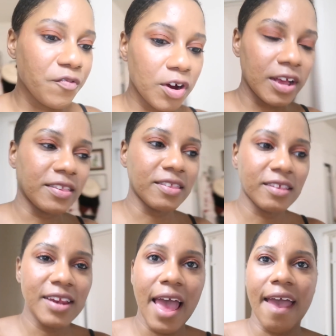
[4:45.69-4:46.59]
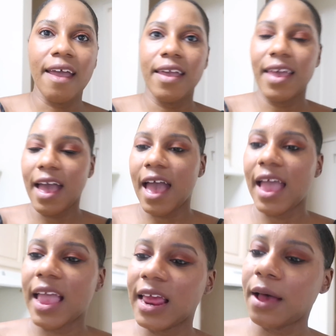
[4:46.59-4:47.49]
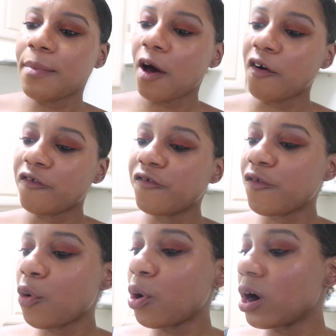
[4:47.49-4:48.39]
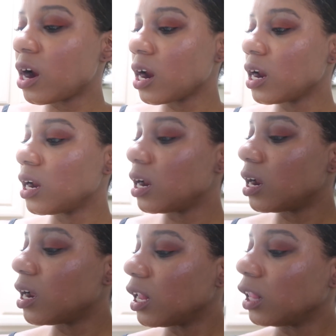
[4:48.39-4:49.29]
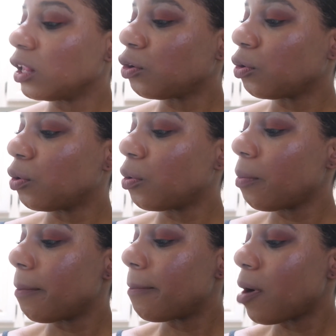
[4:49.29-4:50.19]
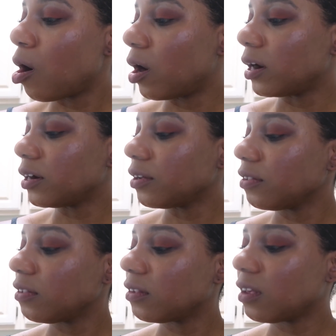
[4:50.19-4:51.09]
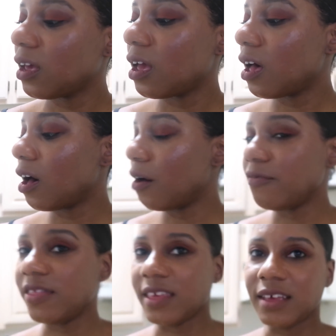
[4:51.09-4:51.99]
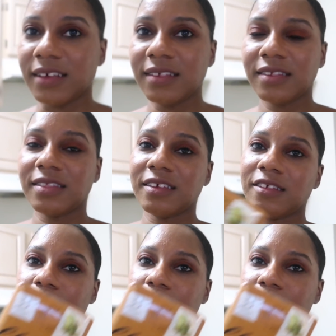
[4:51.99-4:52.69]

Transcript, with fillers: For a snack, I ate about four little bars of this. This